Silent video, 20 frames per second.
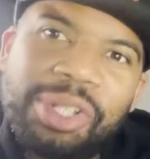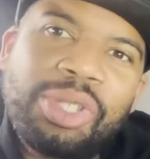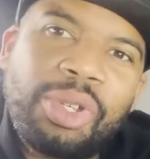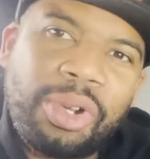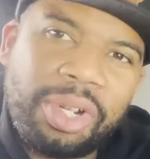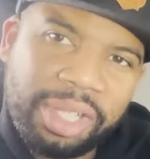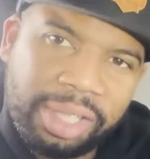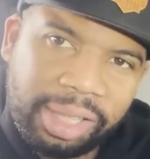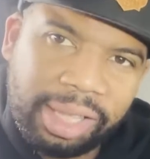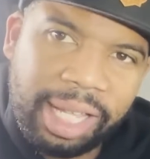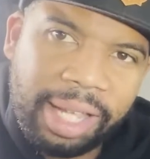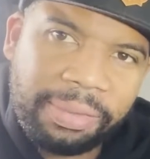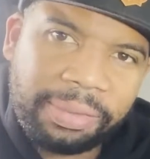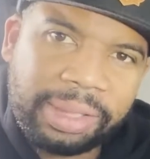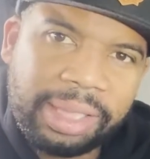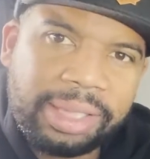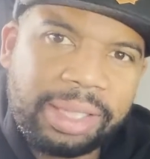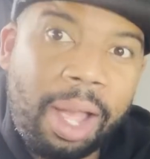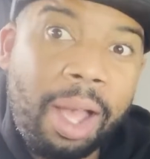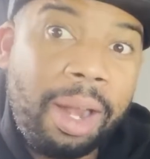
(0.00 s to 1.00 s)
starting to lift.
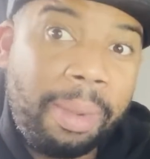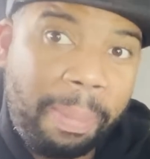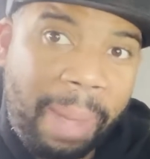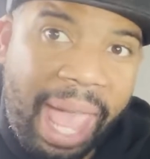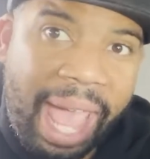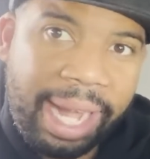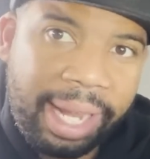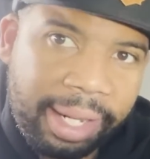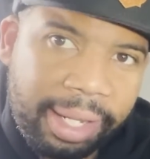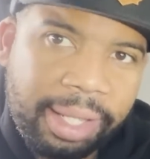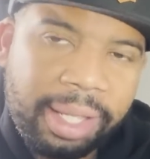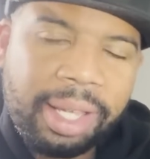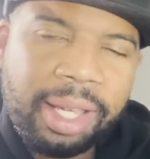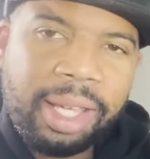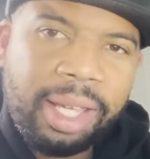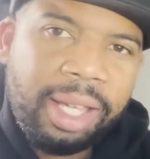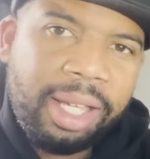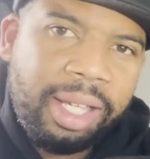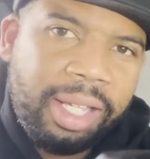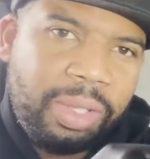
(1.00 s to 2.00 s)
It's unmatted
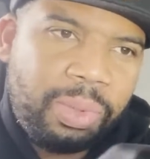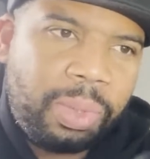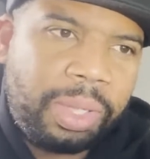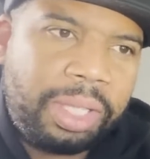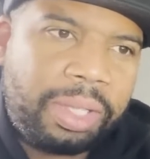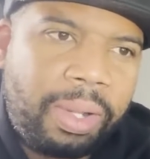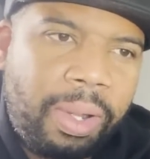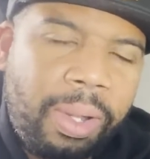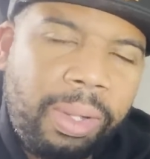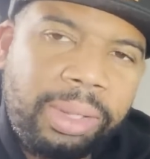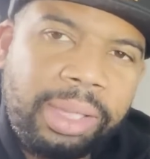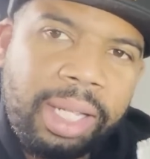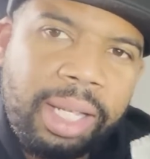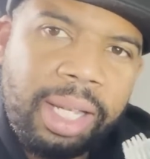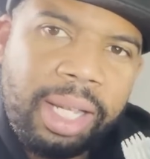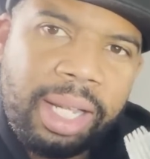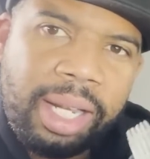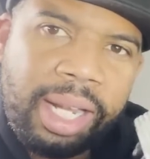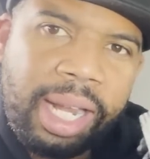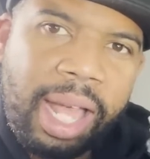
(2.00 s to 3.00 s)
is what it's called.
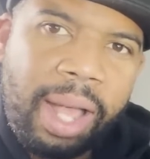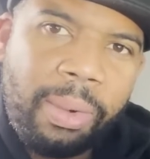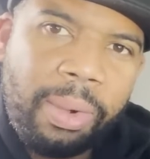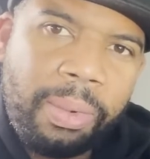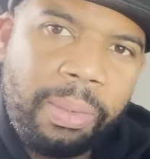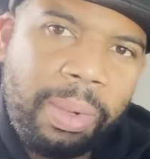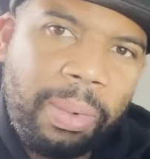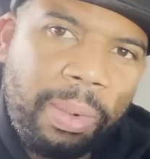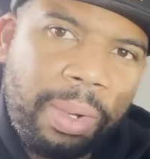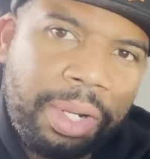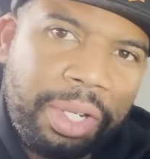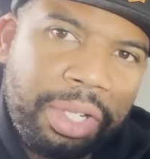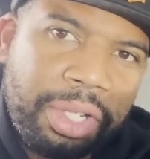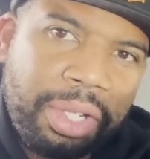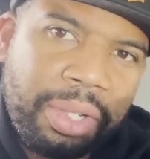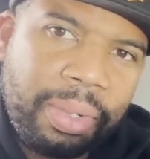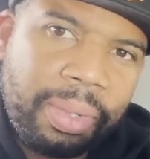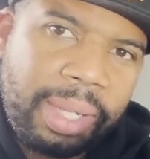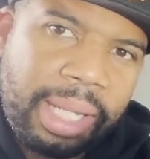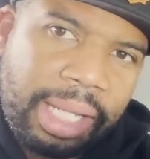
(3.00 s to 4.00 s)
Now what we want to
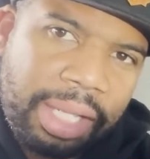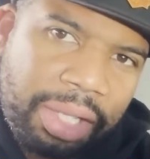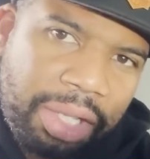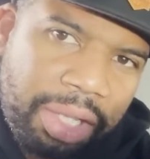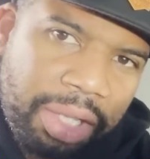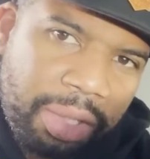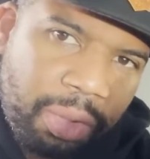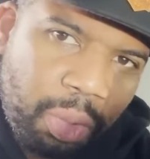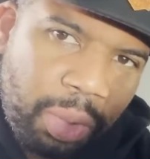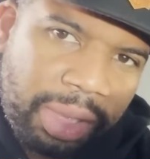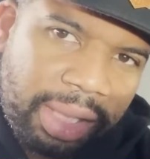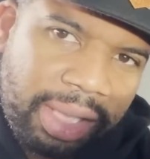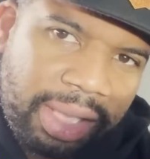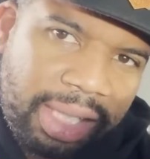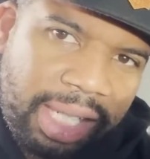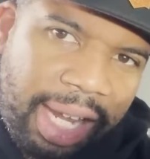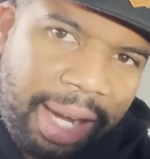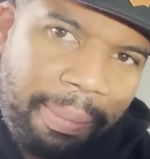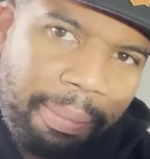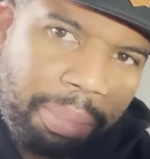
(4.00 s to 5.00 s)
do is just with the
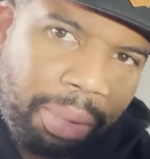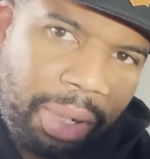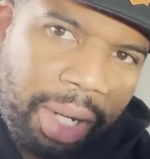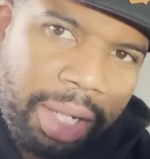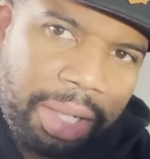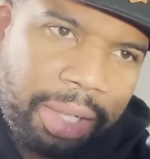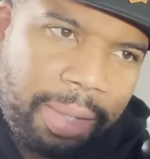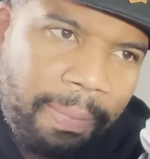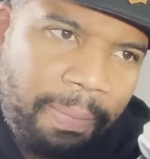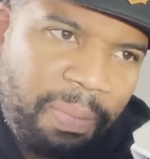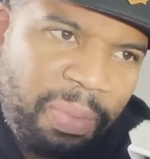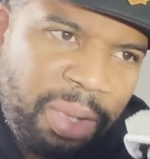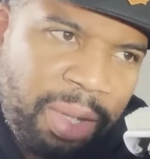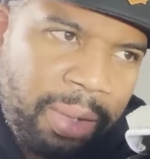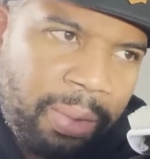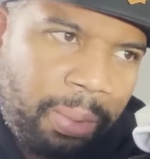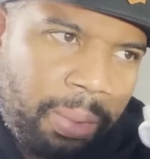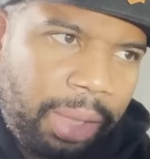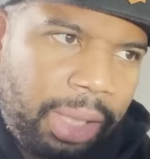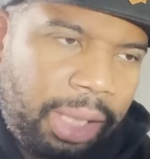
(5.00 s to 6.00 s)
same brush,
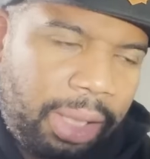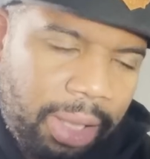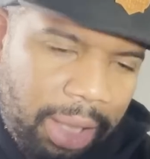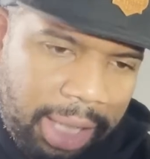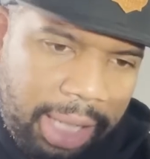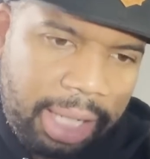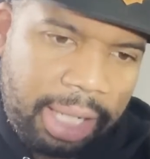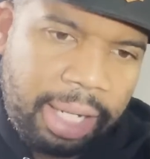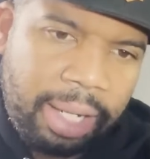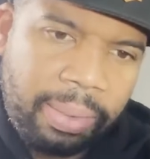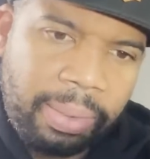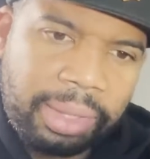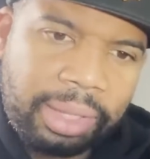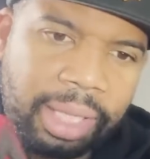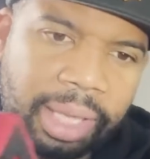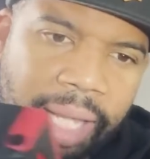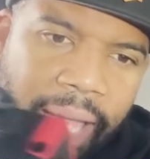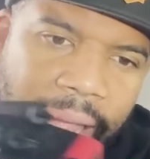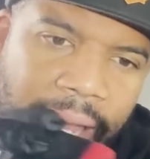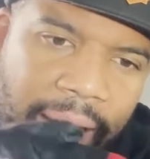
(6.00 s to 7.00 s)
really look in here with the
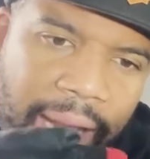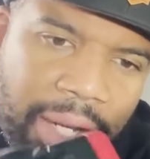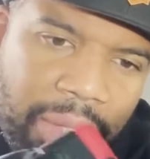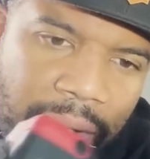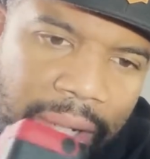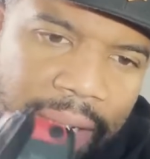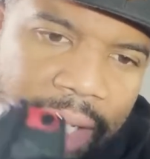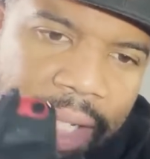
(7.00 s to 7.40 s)
light, and you can